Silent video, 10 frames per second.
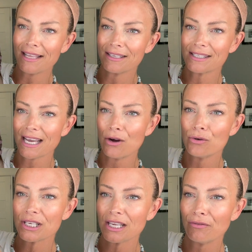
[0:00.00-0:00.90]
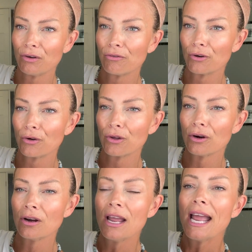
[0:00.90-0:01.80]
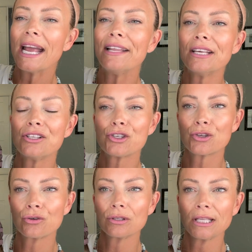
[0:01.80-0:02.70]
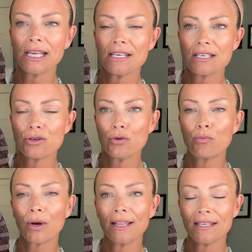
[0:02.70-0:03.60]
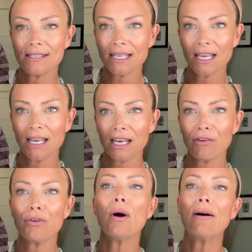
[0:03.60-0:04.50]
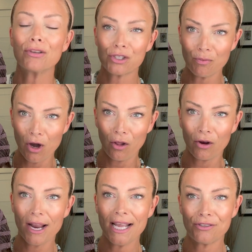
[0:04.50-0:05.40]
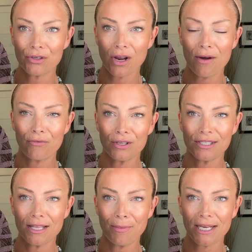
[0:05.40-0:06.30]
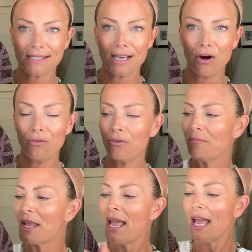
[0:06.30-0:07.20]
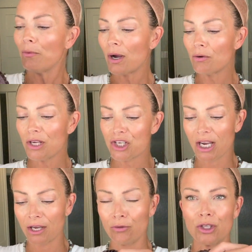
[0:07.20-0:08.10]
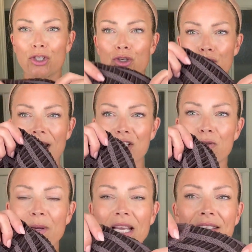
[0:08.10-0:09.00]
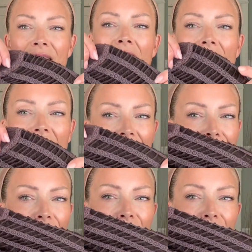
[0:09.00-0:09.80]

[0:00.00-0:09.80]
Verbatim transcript: this out even further, and then certainly to bring this in if you have a smaller head circumference than myself. And why don't we check out the stretch, because I feel